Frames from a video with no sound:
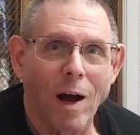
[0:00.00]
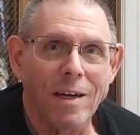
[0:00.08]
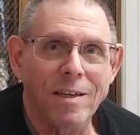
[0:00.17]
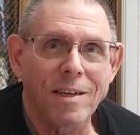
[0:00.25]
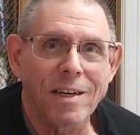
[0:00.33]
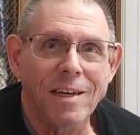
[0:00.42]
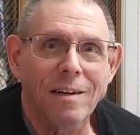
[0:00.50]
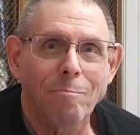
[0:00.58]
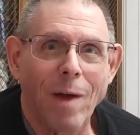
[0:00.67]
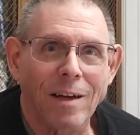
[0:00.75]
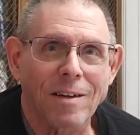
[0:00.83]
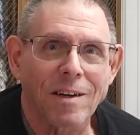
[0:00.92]
Spicy
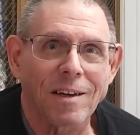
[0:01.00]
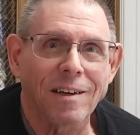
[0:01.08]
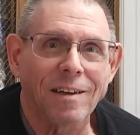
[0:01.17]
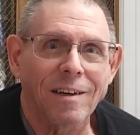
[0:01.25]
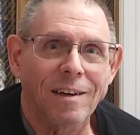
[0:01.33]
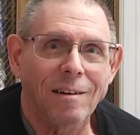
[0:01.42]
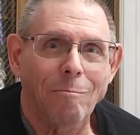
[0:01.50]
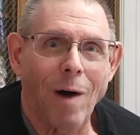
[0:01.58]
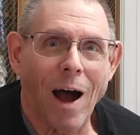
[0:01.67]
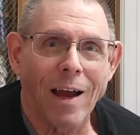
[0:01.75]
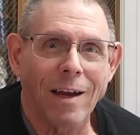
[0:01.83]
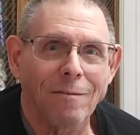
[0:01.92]
Mexican
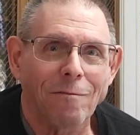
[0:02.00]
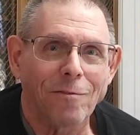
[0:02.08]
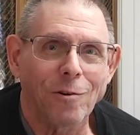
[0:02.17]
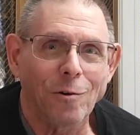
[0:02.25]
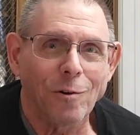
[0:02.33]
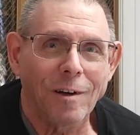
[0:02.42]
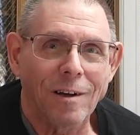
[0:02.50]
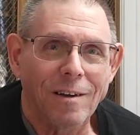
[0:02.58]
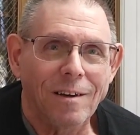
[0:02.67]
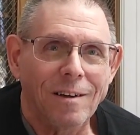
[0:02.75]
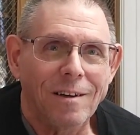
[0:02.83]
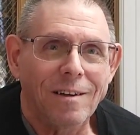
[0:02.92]
Mayan food.
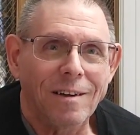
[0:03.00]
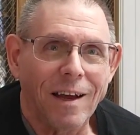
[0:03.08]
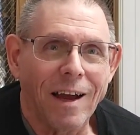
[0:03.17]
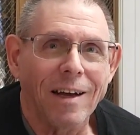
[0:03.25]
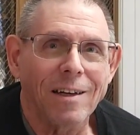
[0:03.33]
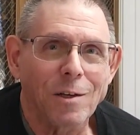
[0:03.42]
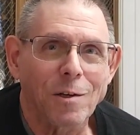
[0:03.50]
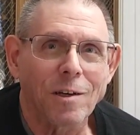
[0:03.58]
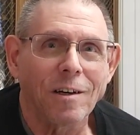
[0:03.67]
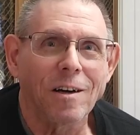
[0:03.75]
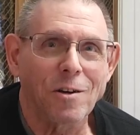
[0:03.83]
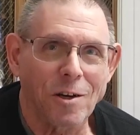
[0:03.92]
Yeah, it's
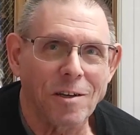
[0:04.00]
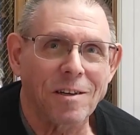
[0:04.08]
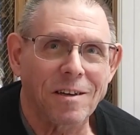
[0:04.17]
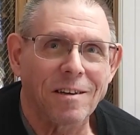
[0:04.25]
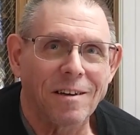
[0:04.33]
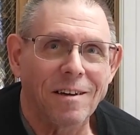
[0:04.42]
delicious.